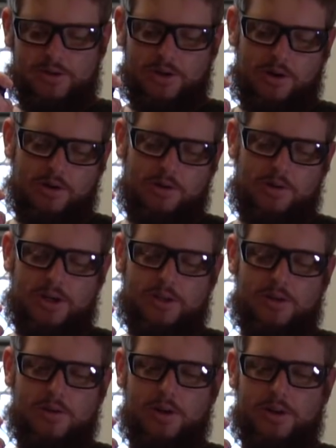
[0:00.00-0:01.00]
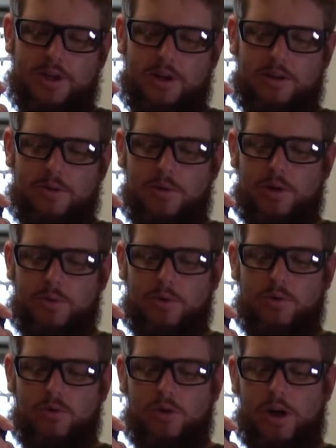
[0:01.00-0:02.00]
so it's not exactly what I would
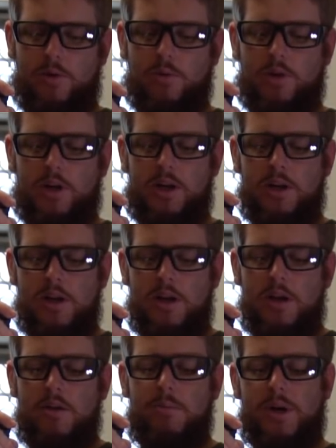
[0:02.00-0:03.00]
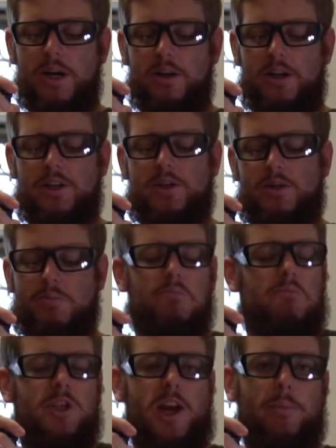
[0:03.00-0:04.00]
call great quality, but
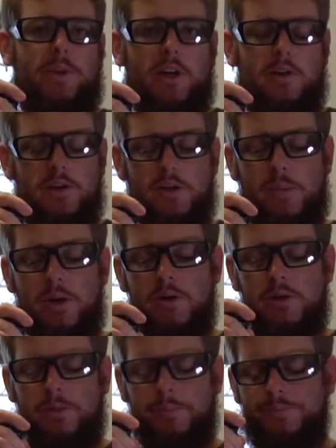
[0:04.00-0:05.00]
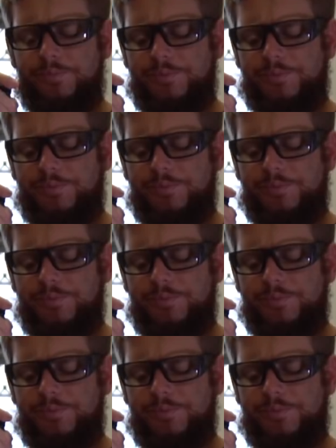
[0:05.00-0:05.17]
it's something, I suppose.